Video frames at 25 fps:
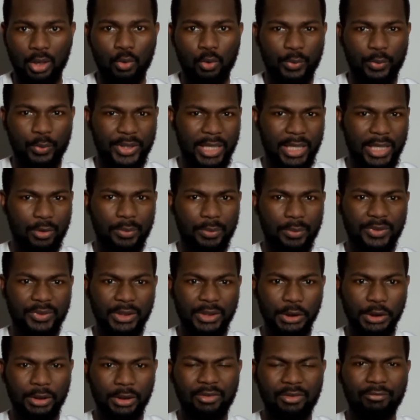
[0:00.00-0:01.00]
With the
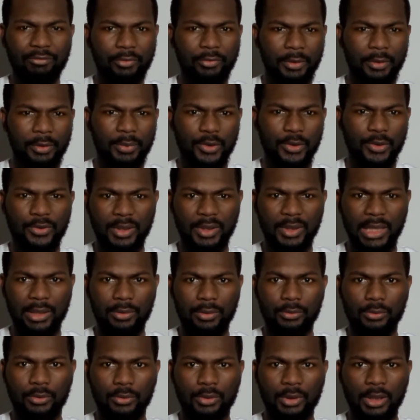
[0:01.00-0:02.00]
acquisition of verbal
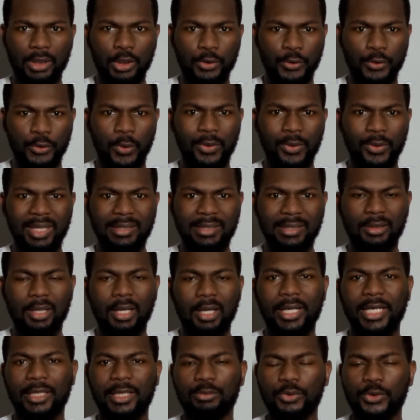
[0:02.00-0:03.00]
skills, toddlers are
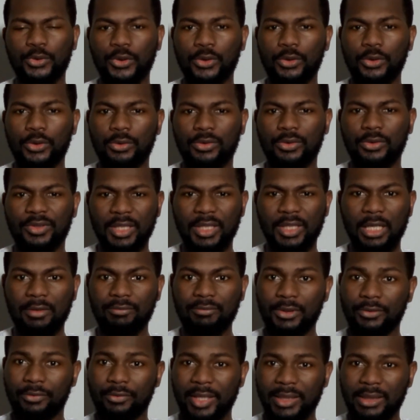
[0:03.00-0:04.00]
able to use self
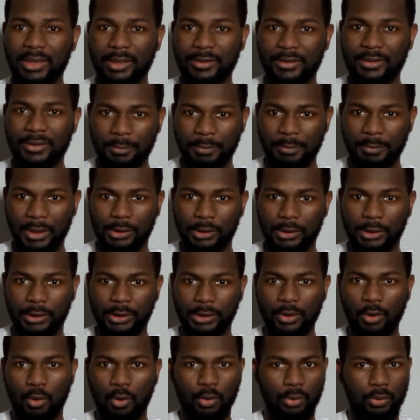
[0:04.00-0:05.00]
directed
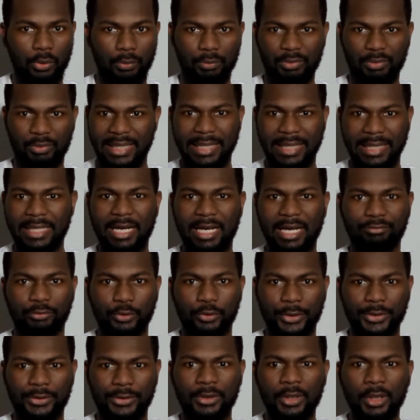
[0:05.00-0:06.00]
speech, or the inner
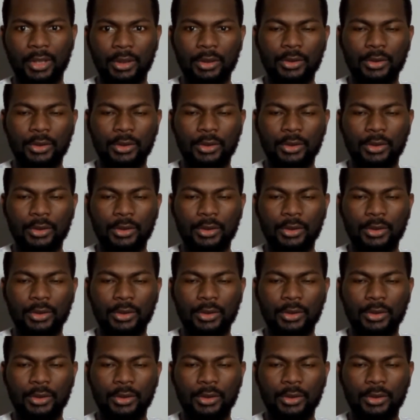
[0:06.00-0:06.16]
voice,